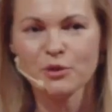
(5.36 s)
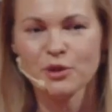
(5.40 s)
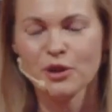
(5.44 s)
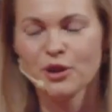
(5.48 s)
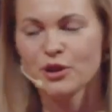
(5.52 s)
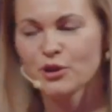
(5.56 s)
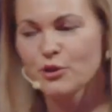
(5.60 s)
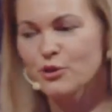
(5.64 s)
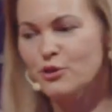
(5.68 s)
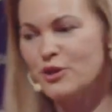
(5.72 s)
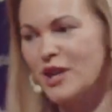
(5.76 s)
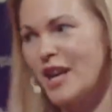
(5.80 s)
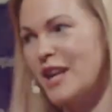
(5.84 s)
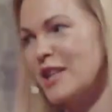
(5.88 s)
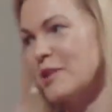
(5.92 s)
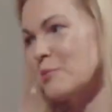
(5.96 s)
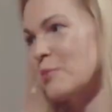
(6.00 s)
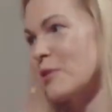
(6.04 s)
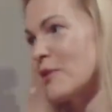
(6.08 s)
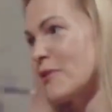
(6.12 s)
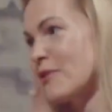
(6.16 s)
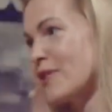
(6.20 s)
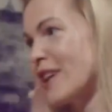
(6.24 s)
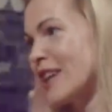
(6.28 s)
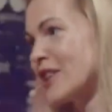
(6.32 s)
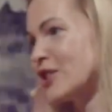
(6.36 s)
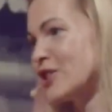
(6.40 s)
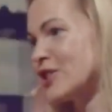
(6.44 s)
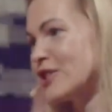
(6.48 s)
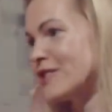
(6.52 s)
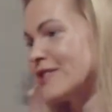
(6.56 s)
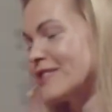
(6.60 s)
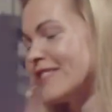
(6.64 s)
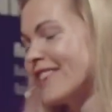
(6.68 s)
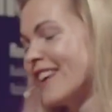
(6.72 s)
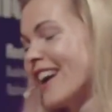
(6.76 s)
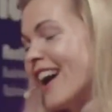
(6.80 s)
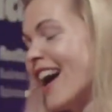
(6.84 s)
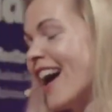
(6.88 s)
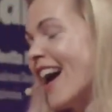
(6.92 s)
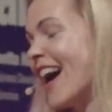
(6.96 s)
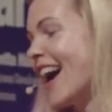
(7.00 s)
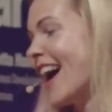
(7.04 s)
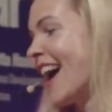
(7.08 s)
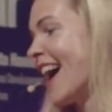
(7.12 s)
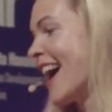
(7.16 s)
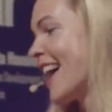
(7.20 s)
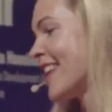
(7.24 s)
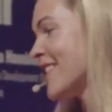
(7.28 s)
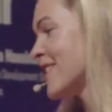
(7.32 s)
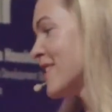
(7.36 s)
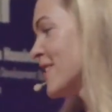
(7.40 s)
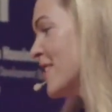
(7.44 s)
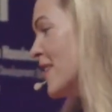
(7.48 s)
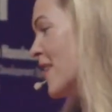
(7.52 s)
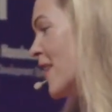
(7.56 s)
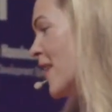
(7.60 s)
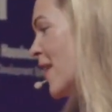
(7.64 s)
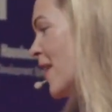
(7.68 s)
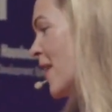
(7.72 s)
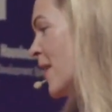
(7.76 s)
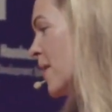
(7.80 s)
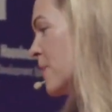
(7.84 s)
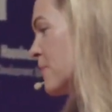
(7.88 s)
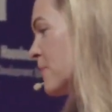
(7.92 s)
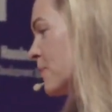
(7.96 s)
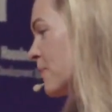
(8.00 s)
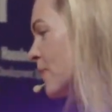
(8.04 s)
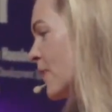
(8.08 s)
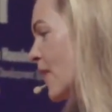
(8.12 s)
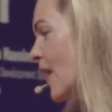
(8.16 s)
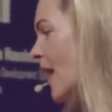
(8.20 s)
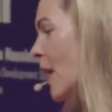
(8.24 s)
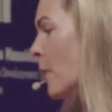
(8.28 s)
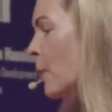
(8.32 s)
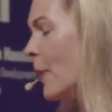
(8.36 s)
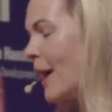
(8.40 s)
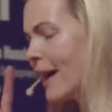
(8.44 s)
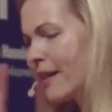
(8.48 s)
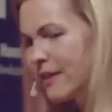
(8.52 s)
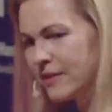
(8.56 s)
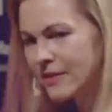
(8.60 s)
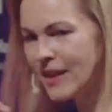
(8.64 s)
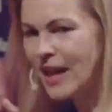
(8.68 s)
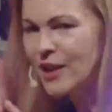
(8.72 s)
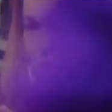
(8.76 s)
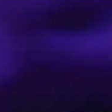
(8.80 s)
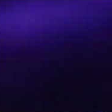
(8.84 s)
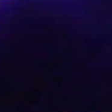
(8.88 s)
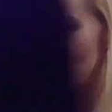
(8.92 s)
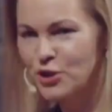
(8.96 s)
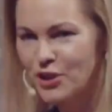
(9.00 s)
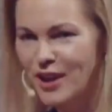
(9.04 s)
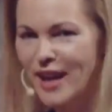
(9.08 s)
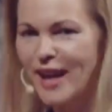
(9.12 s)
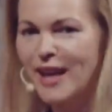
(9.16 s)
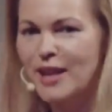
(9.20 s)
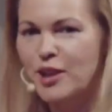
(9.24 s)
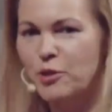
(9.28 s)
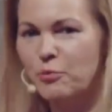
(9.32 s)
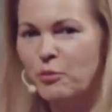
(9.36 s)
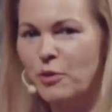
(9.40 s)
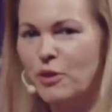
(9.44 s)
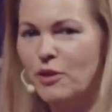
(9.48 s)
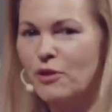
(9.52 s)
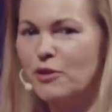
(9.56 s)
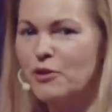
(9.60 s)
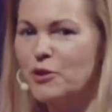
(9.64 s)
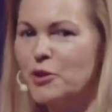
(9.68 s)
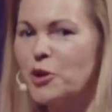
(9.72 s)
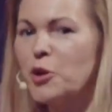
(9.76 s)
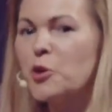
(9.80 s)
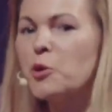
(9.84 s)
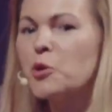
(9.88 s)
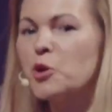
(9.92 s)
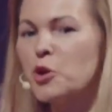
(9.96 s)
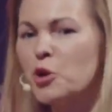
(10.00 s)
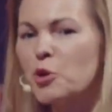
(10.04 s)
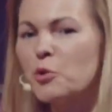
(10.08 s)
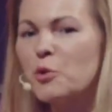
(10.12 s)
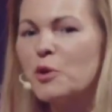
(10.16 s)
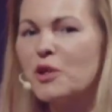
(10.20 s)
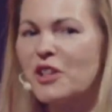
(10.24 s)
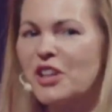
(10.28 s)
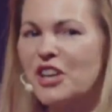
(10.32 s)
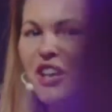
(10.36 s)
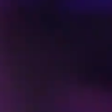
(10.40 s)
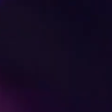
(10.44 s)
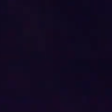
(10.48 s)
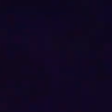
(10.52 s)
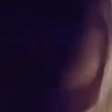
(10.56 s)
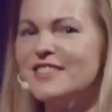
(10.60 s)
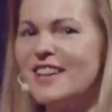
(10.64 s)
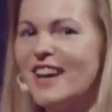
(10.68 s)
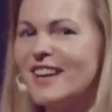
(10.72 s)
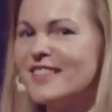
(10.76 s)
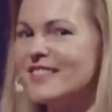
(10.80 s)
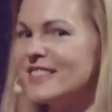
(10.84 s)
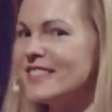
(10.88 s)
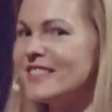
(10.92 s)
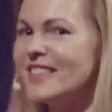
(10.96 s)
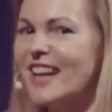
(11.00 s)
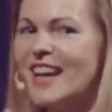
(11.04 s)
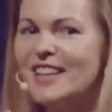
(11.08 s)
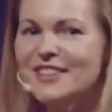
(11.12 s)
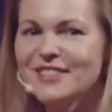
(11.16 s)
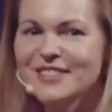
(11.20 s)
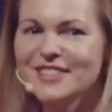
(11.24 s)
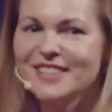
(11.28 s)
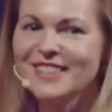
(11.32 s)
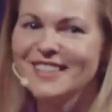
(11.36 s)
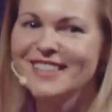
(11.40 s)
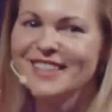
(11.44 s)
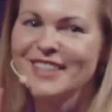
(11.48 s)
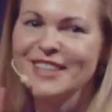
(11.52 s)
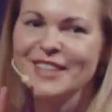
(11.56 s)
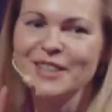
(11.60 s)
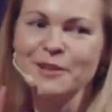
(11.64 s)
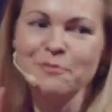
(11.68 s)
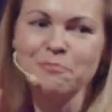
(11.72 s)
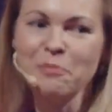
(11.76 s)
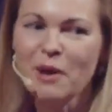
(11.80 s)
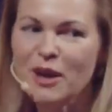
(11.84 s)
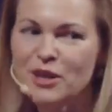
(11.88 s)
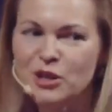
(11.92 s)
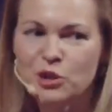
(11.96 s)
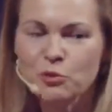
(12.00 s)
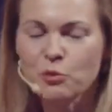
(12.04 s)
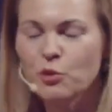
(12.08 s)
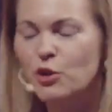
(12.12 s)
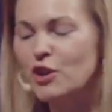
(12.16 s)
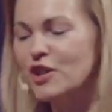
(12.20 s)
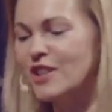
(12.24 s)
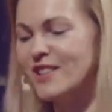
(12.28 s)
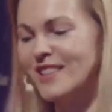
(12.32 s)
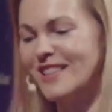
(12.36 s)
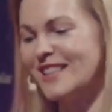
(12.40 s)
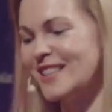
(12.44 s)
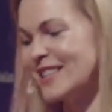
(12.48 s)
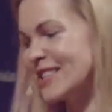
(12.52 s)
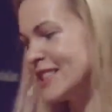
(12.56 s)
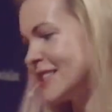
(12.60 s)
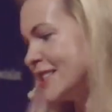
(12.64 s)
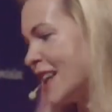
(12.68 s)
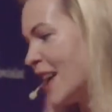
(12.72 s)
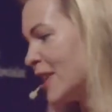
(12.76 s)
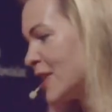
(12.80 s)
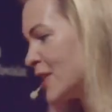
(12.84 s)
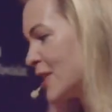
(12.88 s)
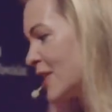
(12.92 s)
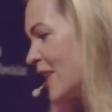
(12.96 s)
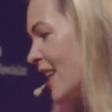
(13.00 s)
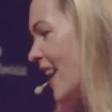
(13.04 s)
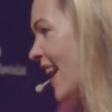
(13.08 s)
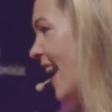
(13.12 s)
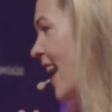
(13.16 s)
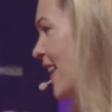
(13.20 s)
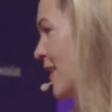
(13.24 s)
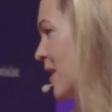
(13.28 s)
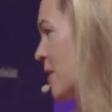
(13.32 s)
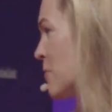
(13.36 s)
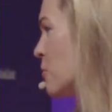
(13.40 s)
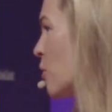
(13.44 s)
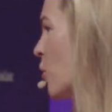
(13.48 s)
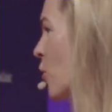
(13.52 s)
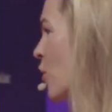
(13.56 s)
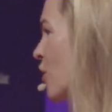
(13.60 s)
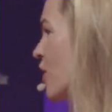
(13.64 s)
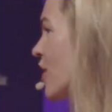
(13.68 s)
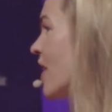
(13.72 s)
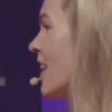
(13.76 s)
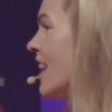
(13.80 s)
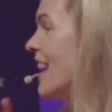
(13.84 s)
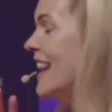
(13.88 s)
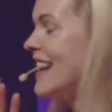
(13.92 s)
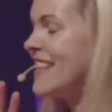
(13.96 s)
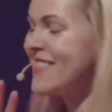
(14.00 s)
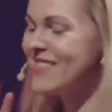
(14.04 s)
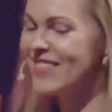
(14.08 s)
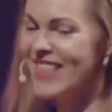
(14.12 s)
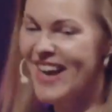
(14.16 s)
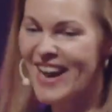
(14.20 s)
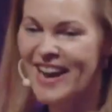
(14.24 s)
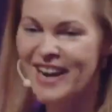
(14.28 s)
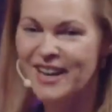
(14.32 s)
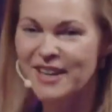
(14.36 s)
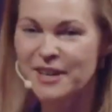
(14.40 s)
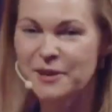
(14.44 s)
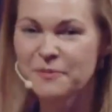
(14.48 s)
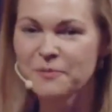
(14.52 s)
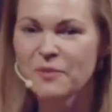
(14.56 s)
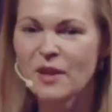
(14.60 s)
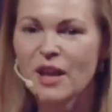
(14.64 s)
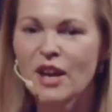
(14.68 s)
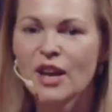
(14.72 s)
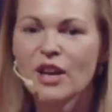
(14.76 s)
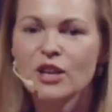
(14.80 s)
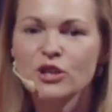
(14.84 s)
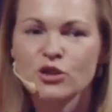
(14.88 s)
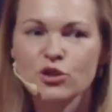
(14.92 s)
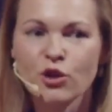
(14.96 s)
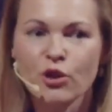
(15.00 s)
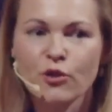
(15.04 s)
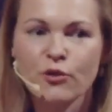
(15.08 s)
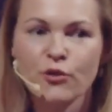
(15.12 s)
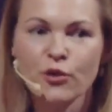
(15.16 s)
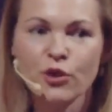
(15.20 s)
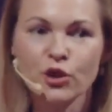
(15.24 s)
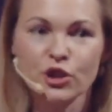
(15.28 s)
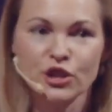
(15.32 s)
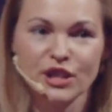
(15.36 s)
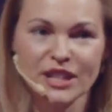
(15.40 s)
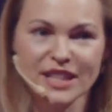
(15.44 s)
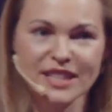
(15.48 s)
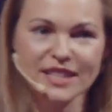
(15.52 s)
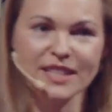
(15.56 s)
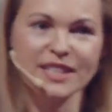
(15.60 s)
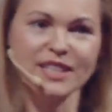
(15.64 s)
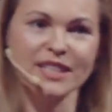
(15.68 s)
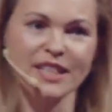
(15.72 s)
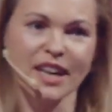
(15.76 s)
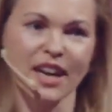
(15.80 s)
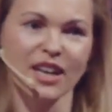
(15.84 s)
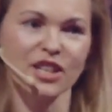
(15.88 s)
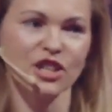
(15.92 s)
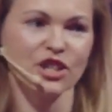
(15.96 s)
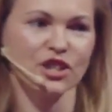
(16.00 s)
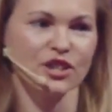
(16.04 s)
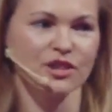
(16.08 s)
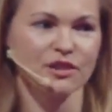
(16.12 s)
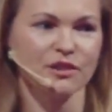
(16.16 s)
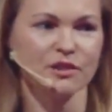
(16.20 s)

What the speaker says: sustainable fashion and well, not sustainable. You will hear that buzzword is not anymore there. So for this discussion,